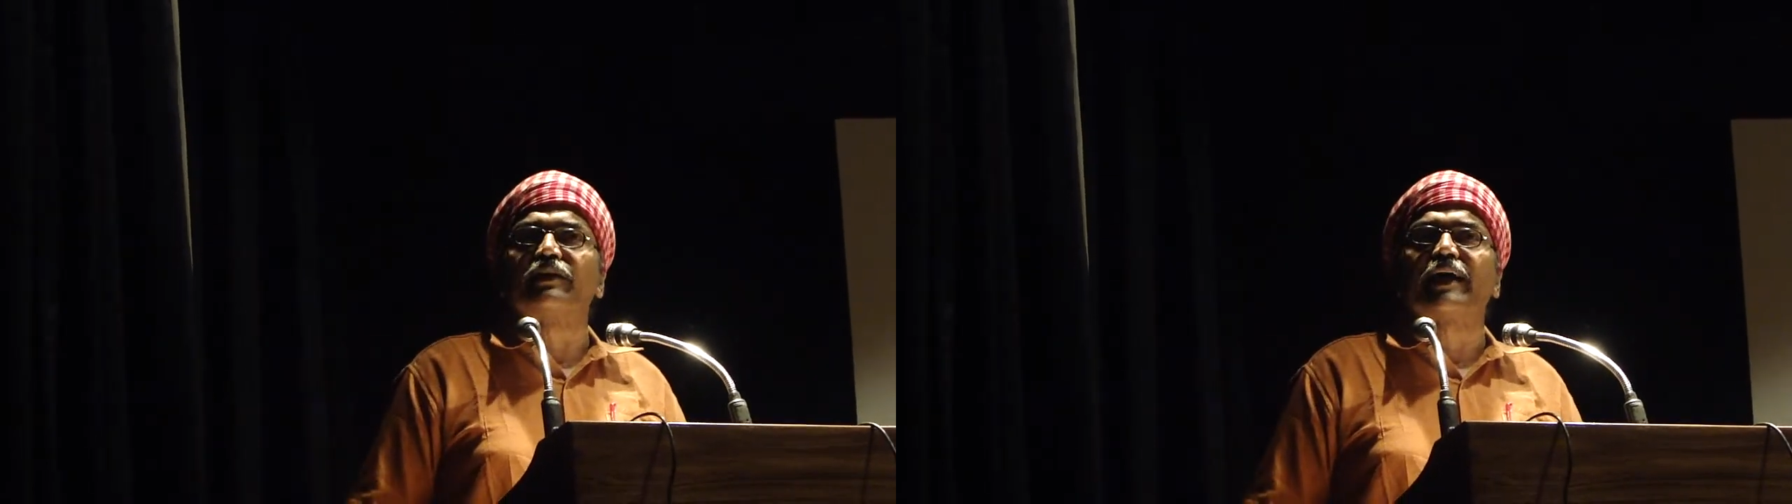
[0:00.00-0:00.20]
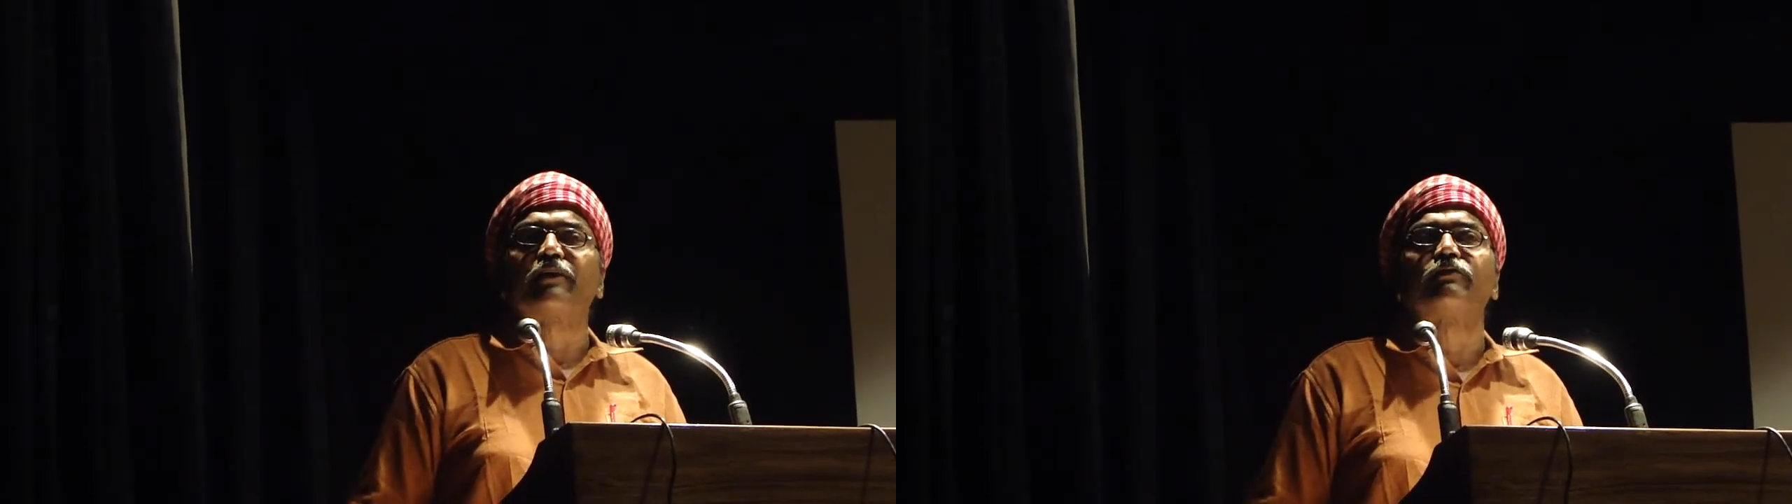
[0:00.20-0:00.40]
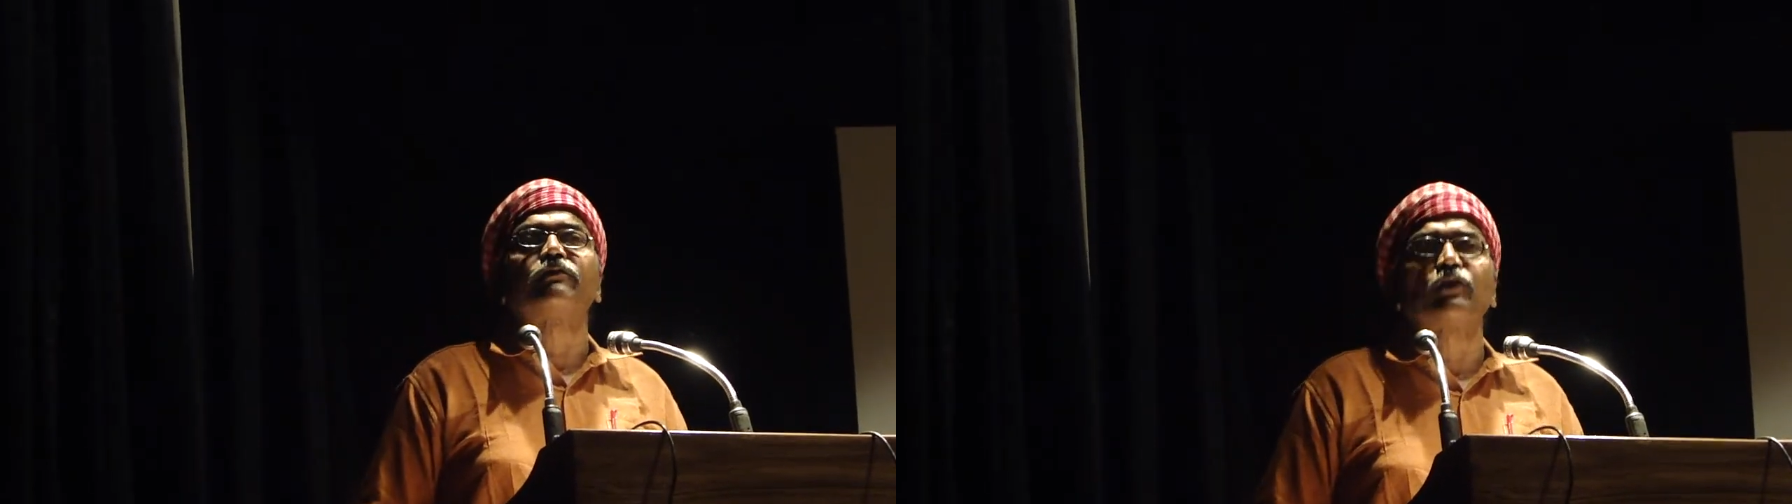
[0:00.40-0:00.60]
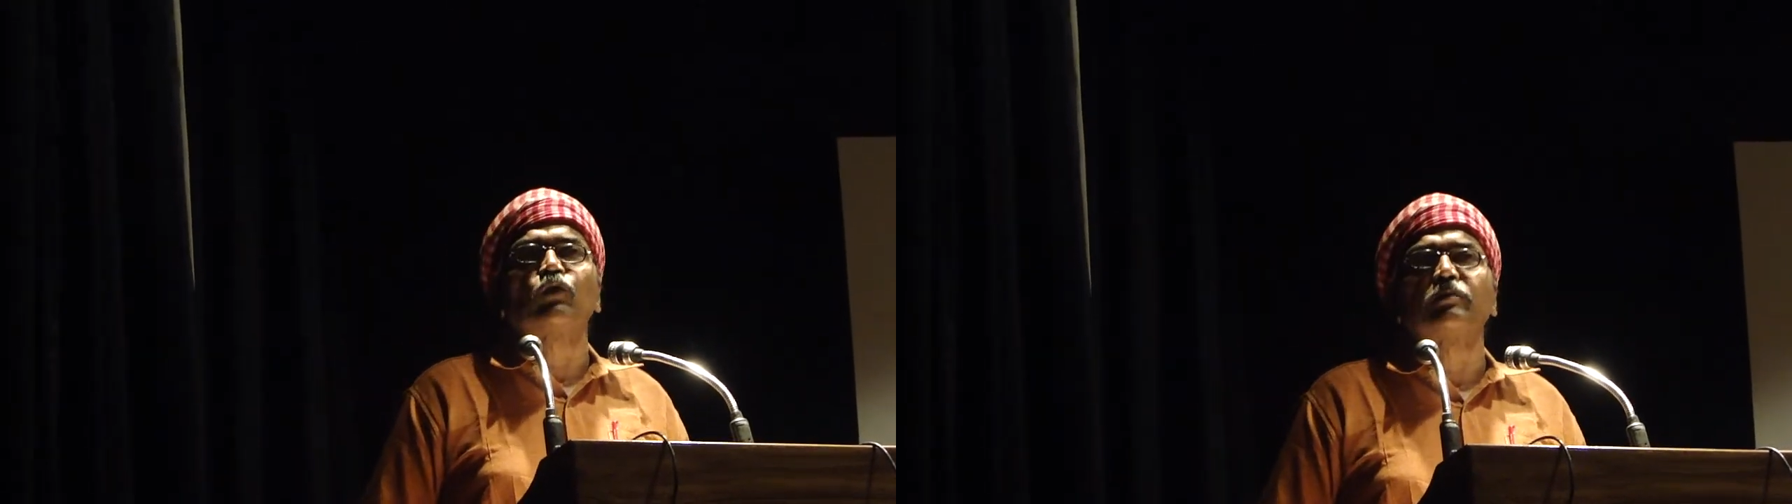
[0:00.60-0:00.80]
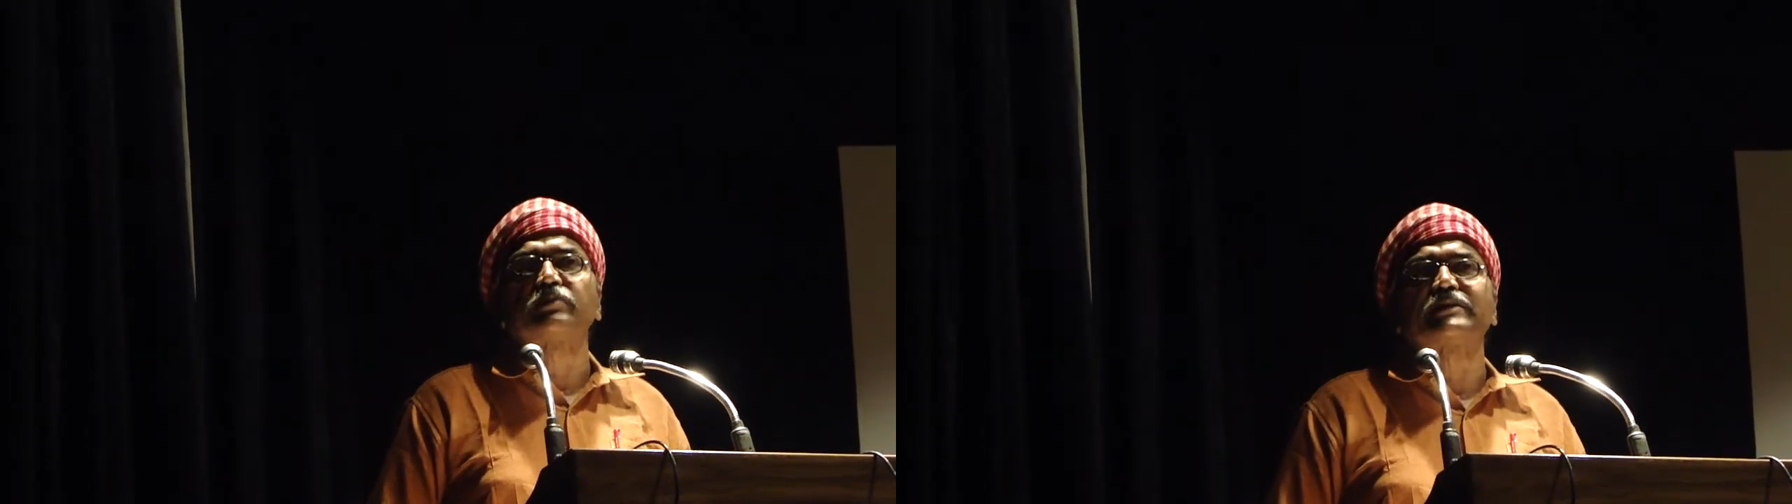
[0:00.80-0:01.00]
They had
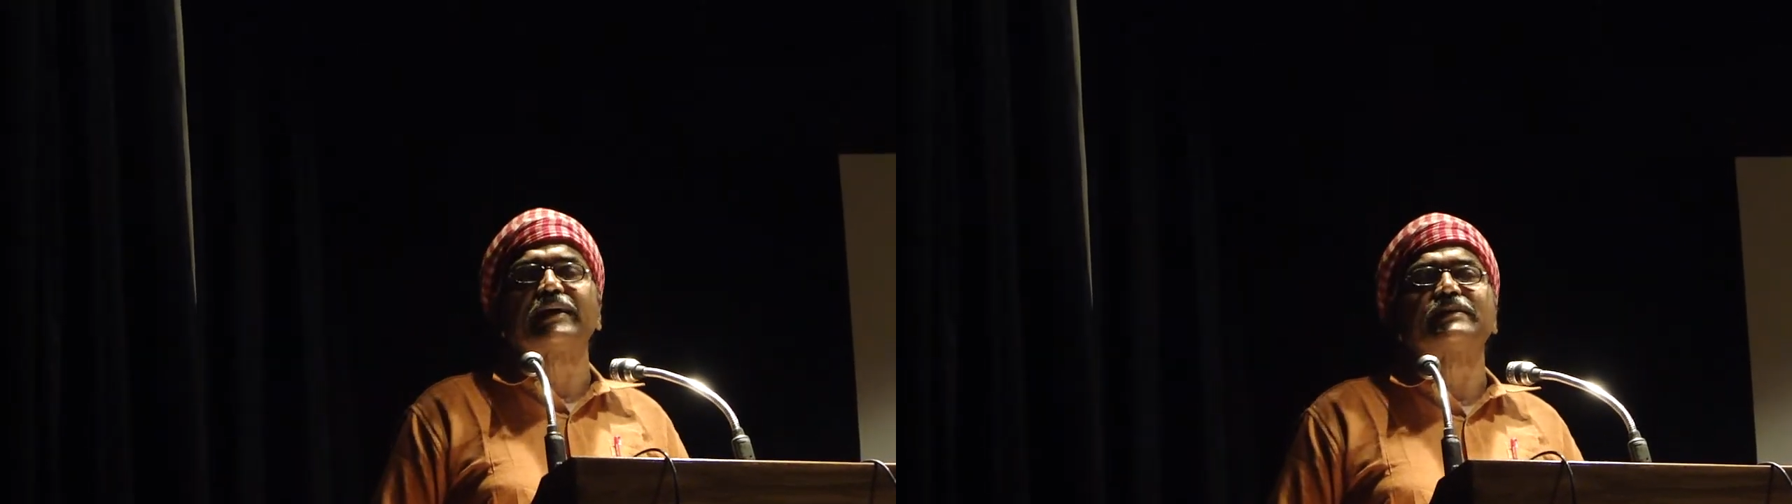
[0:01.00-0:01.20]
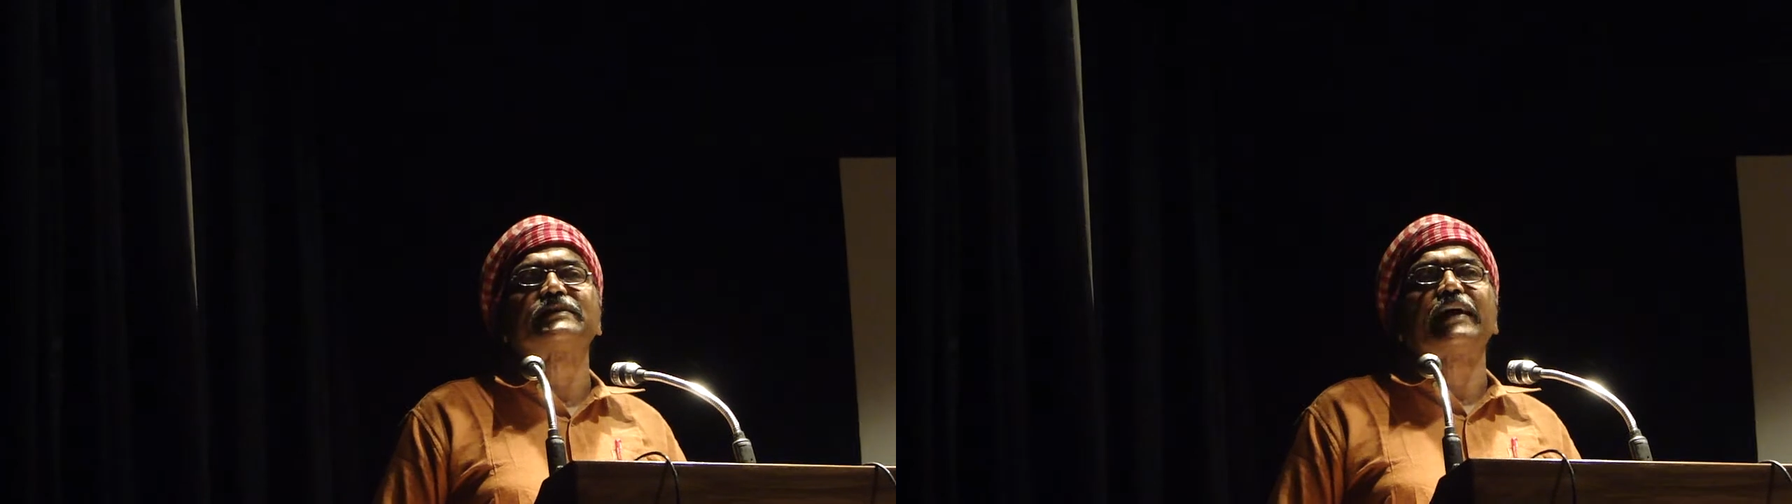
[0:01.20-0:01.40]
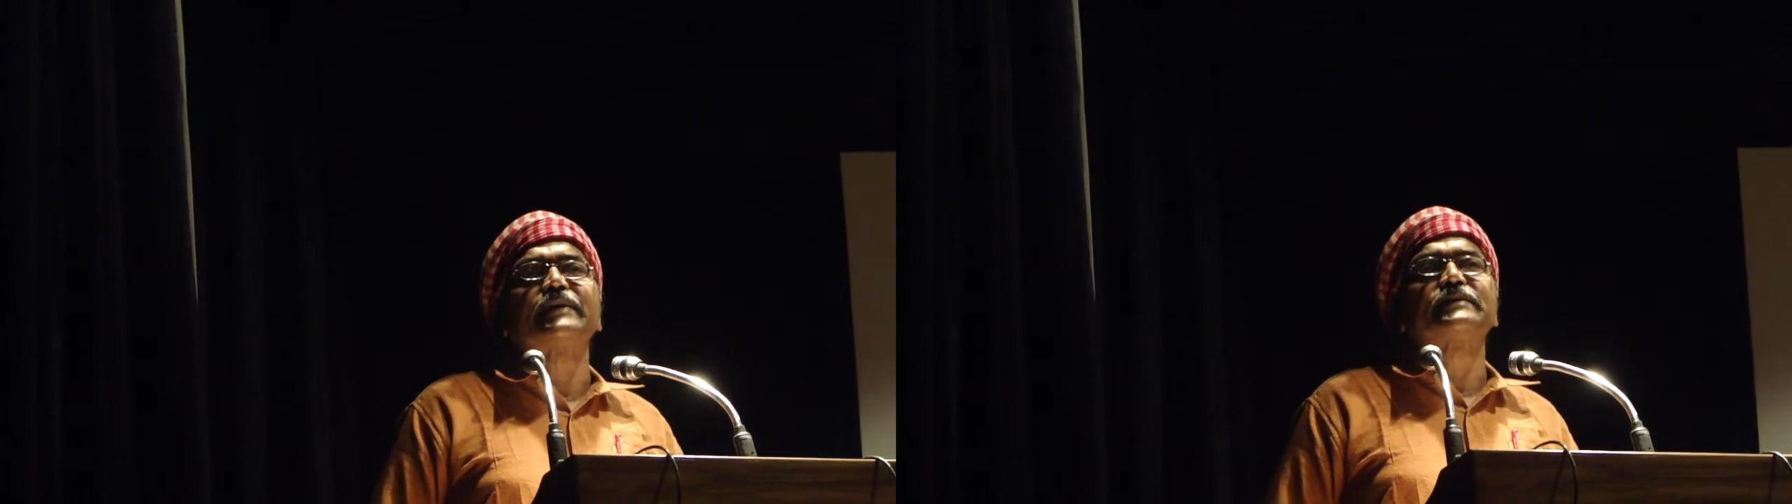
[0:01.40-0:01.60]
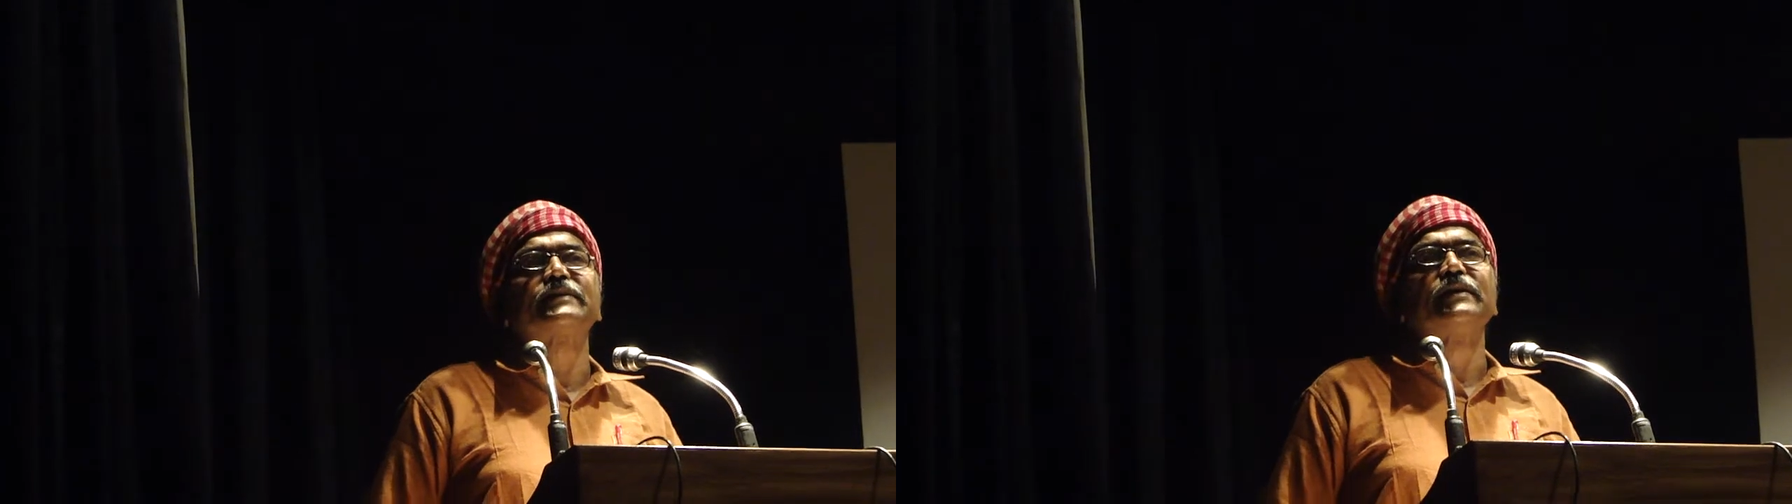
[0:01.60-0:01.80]
51% stakes.